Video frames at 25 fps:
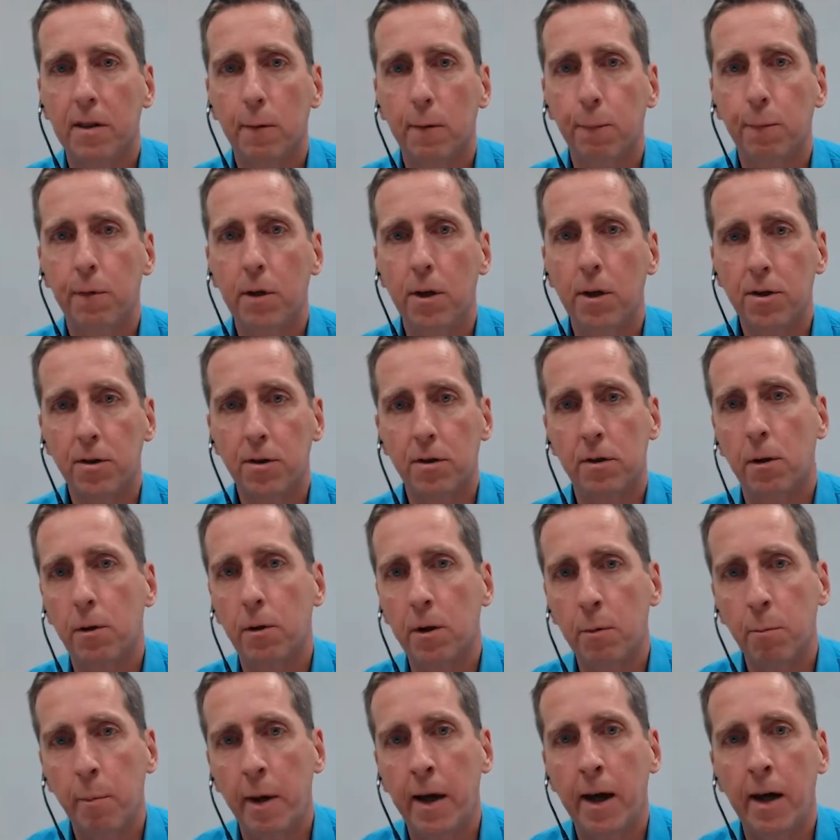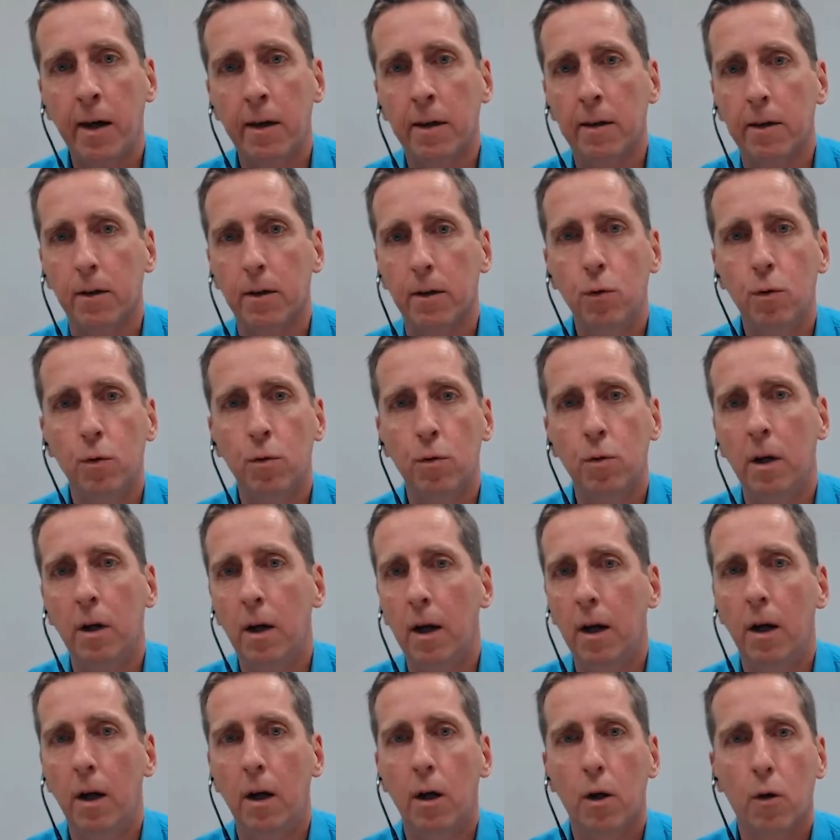a visionary man who
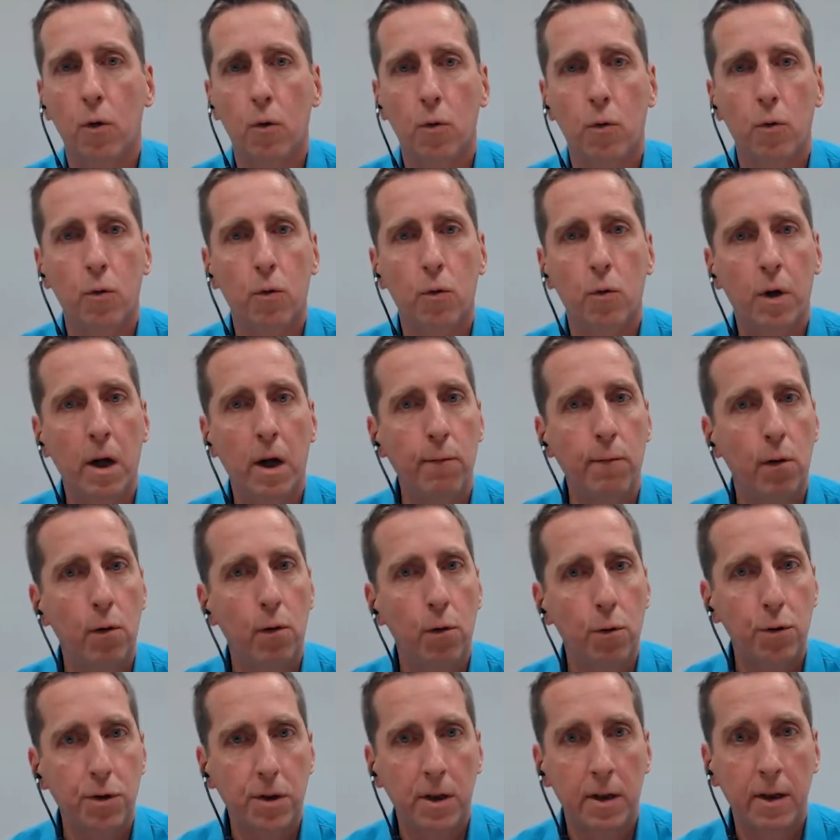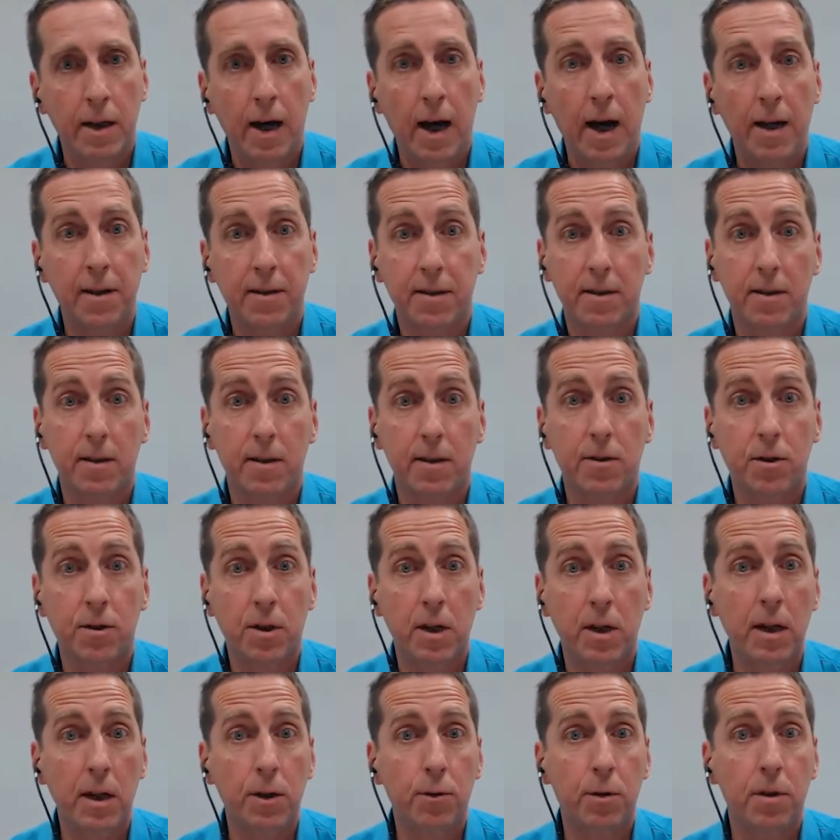revolutionized
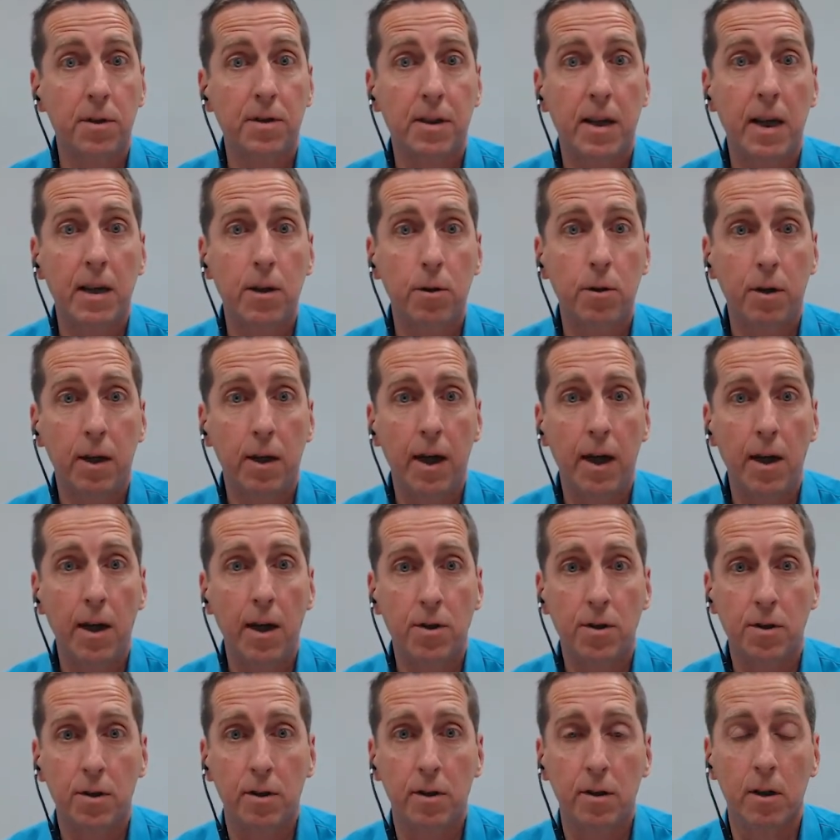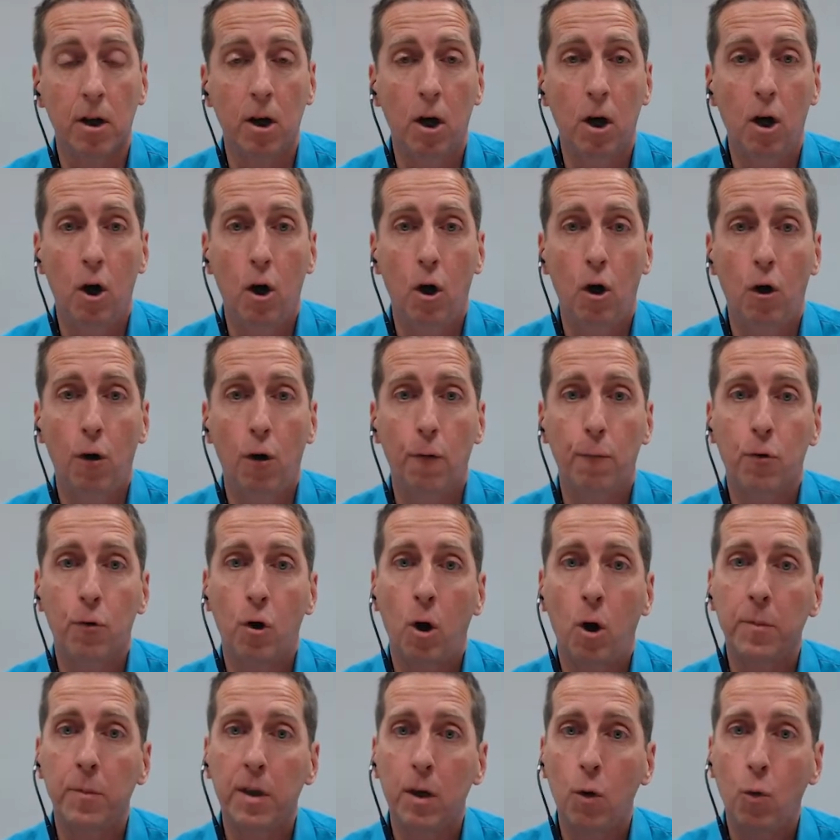children's education
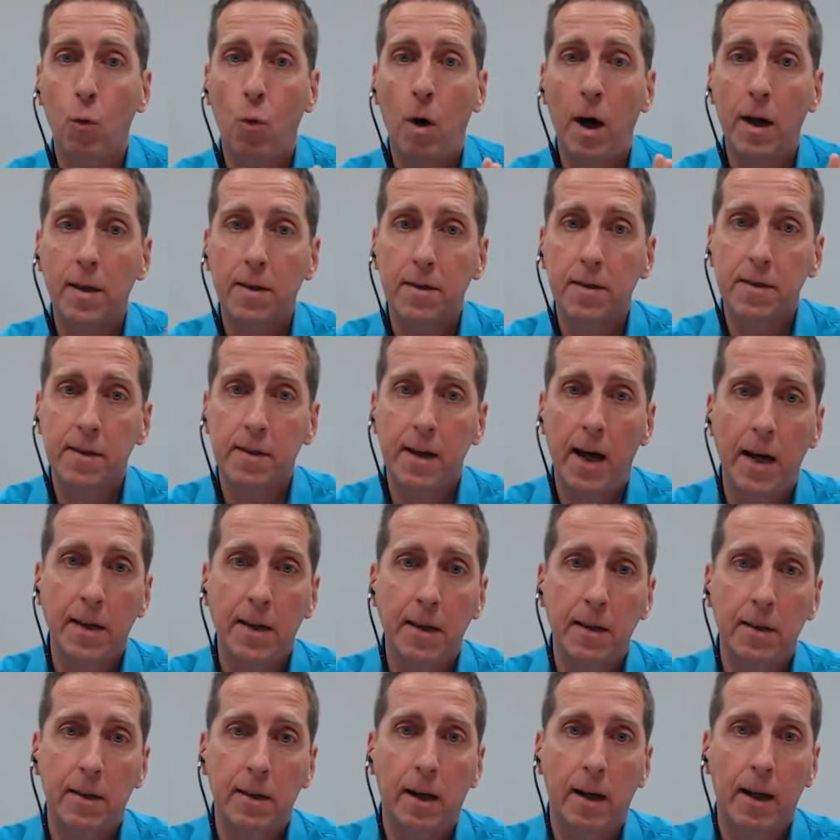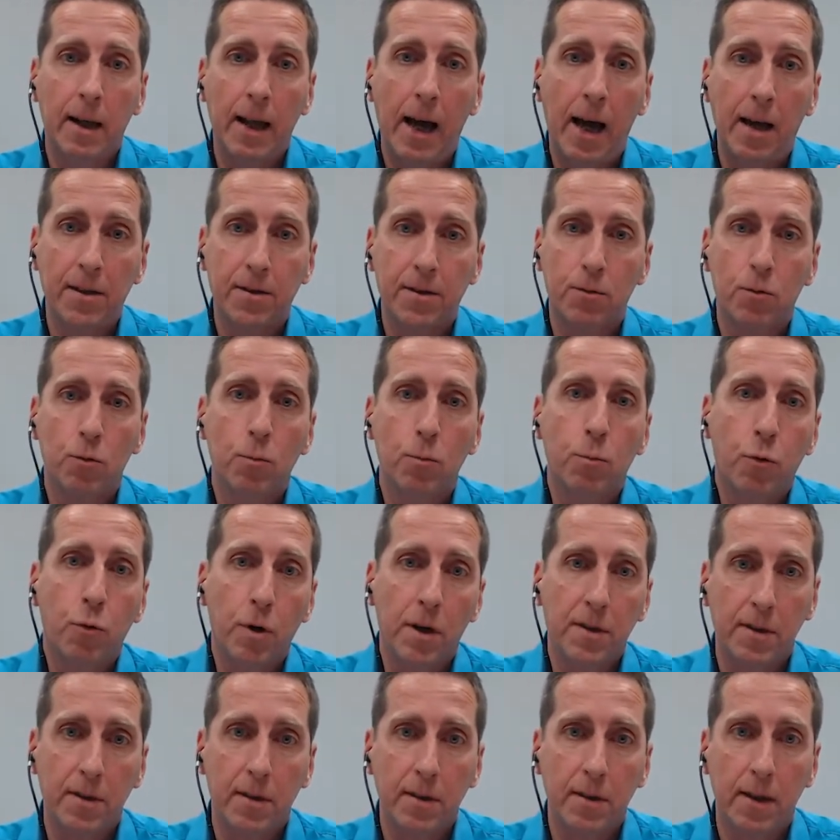from the one-sided classroom
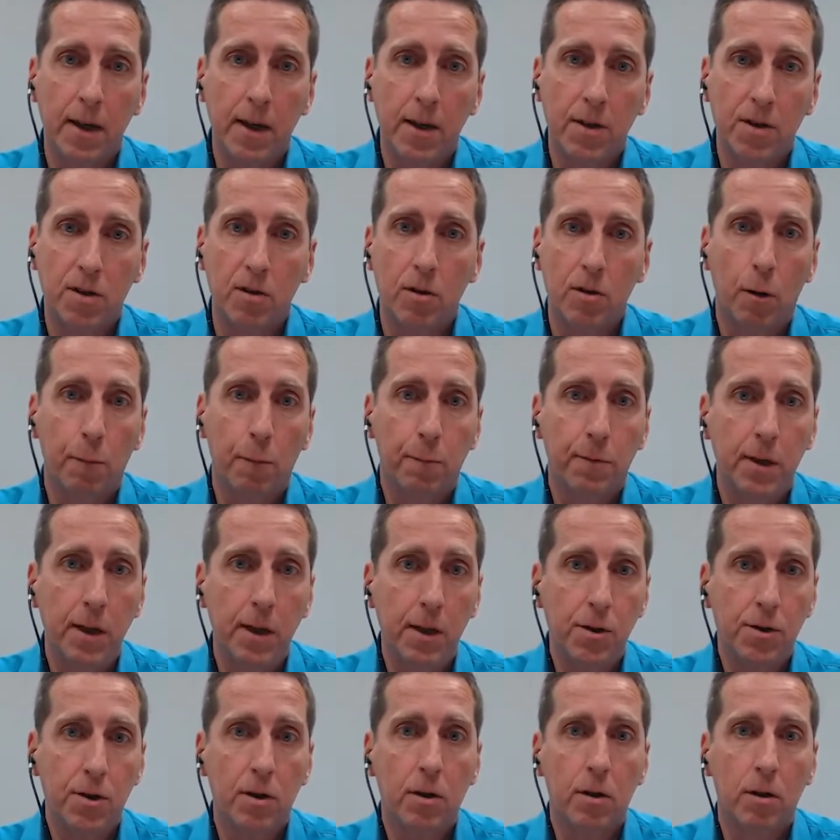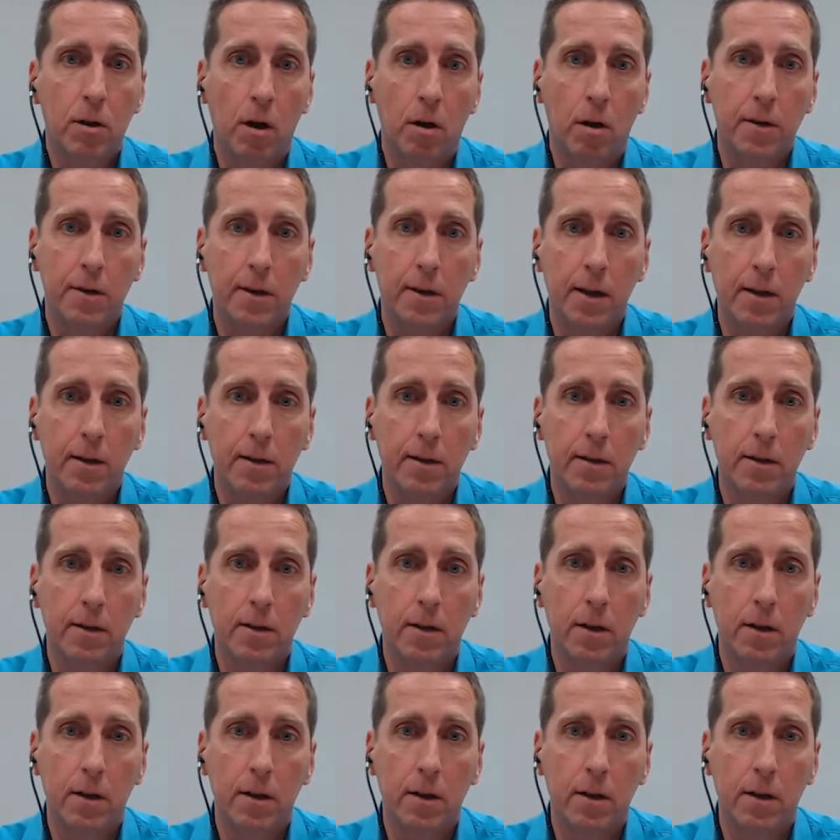presentation of teaching content